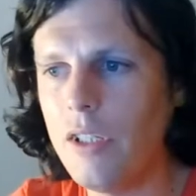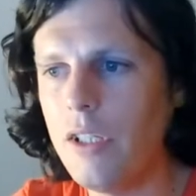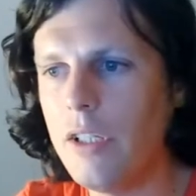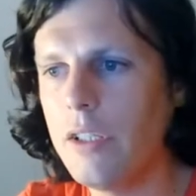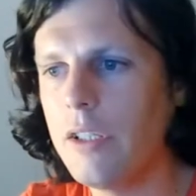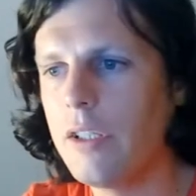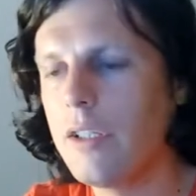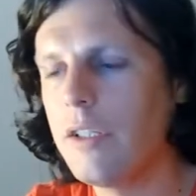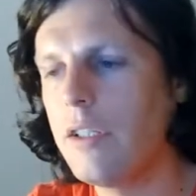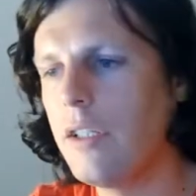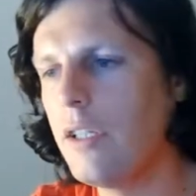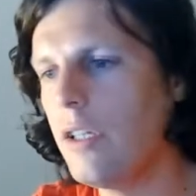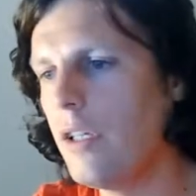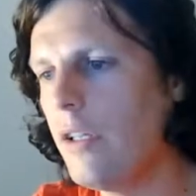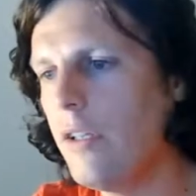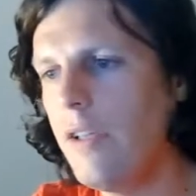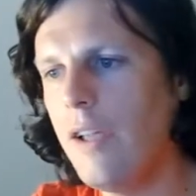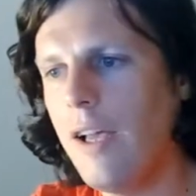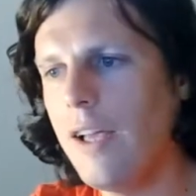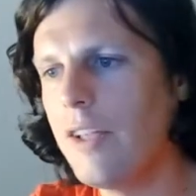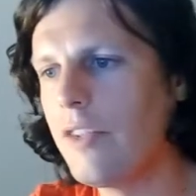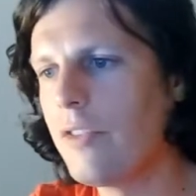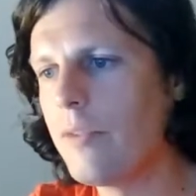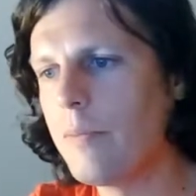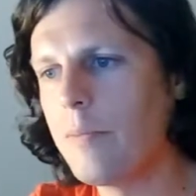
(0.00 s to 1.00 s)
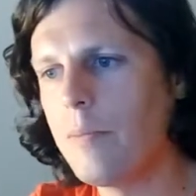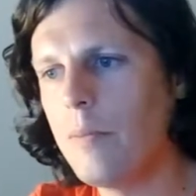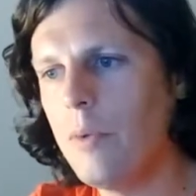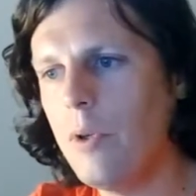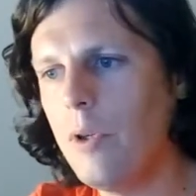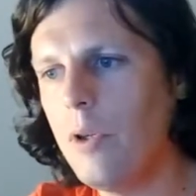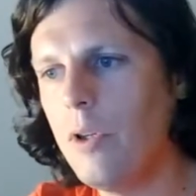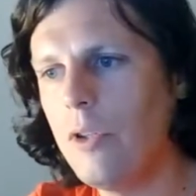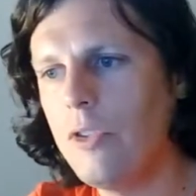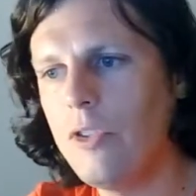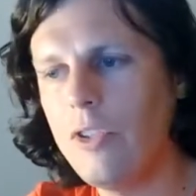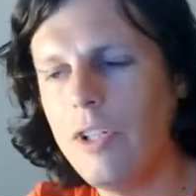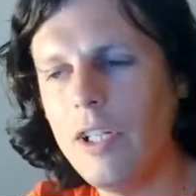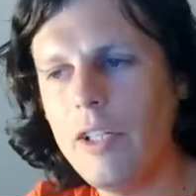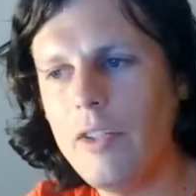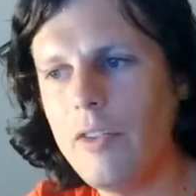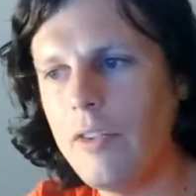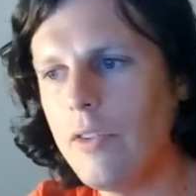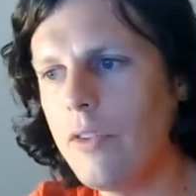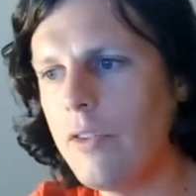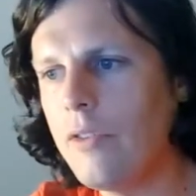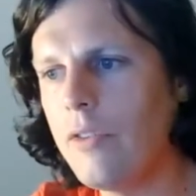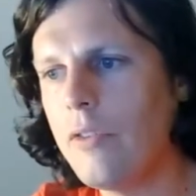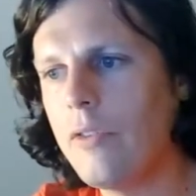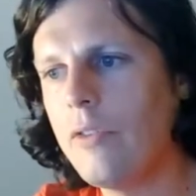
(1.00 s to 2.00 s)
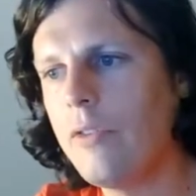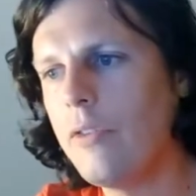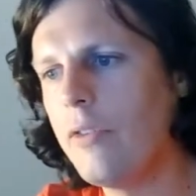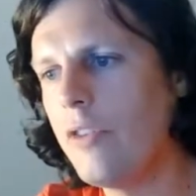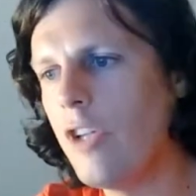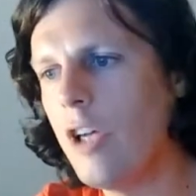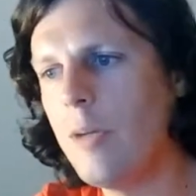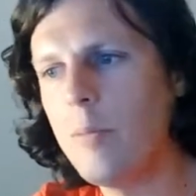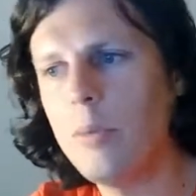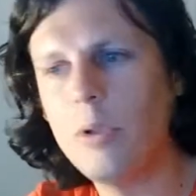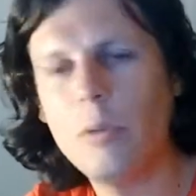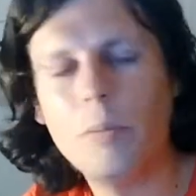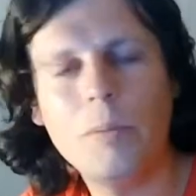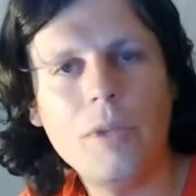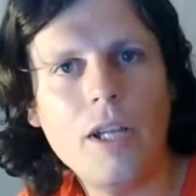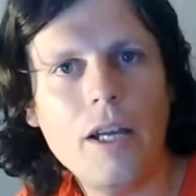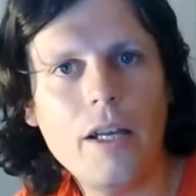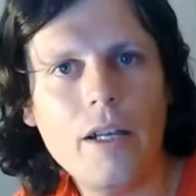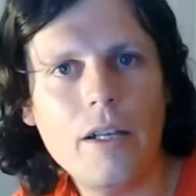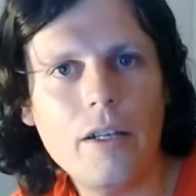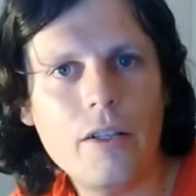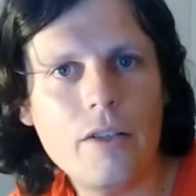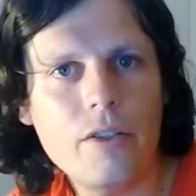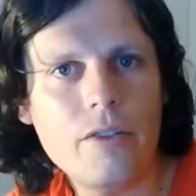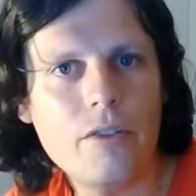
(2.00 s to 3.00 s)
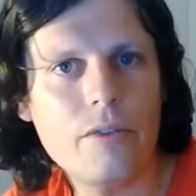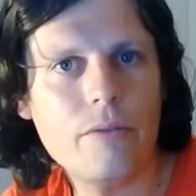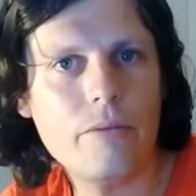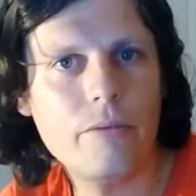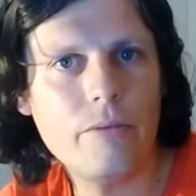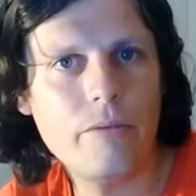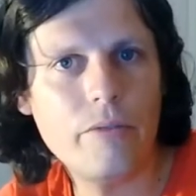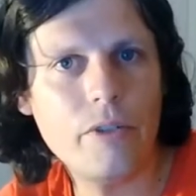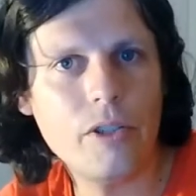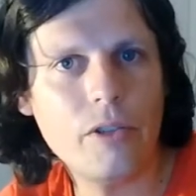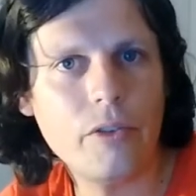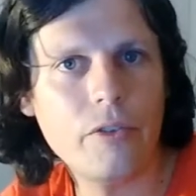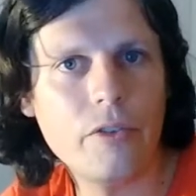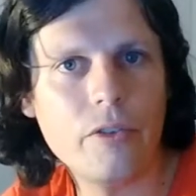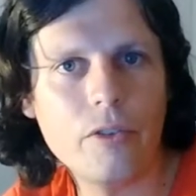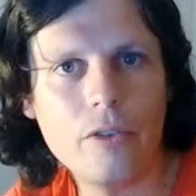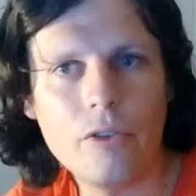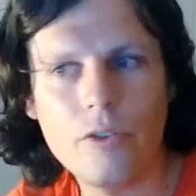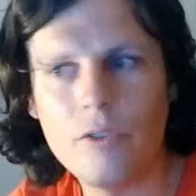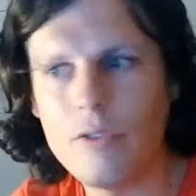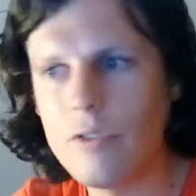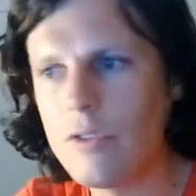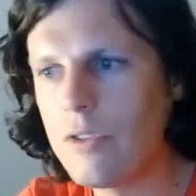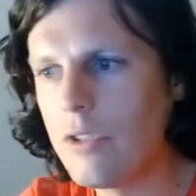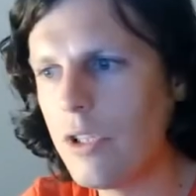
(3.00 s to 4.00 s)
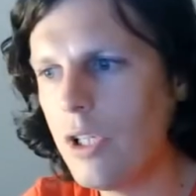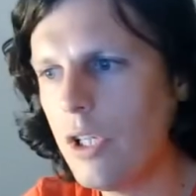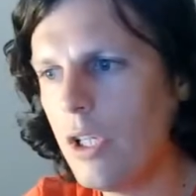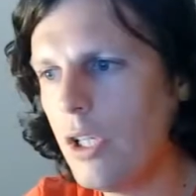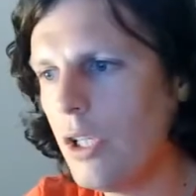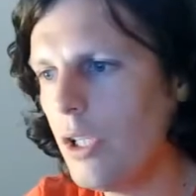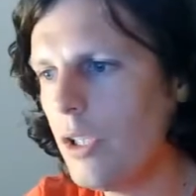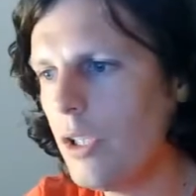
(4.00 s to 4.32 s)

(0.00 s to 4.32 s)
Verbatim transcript: Like uh, it has oscillators, sample players, filters,